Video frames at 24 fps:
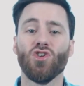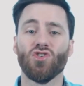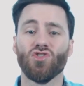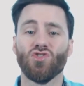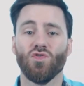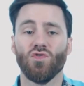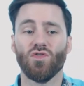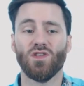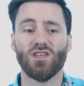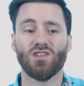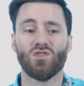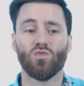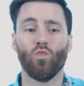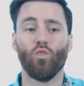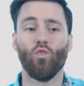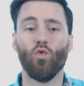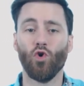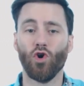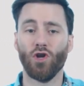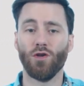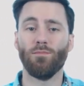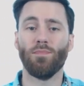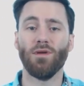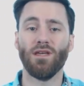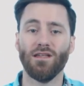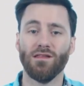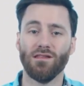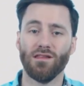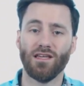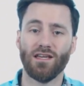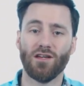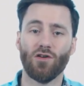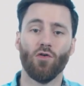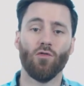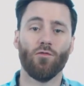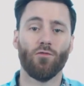So this would be
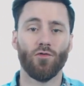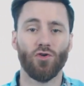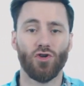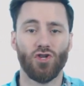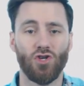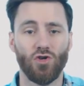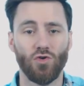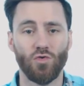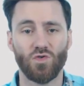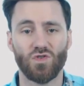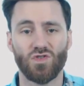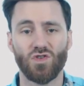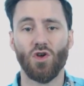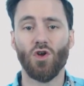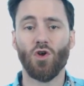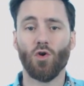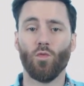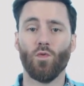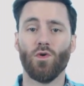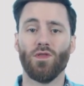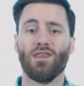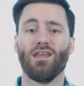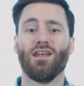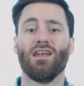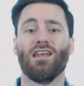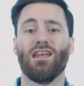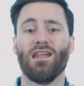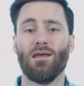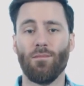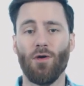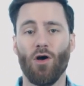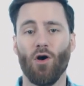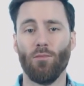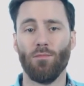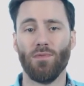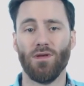legal for use within an
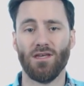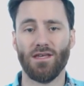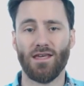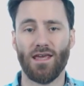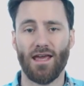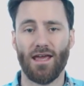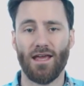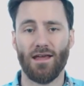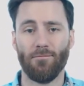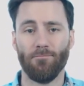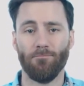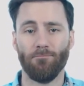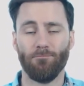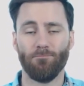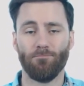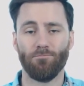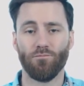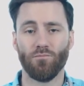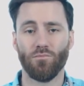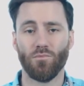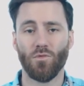MLB game.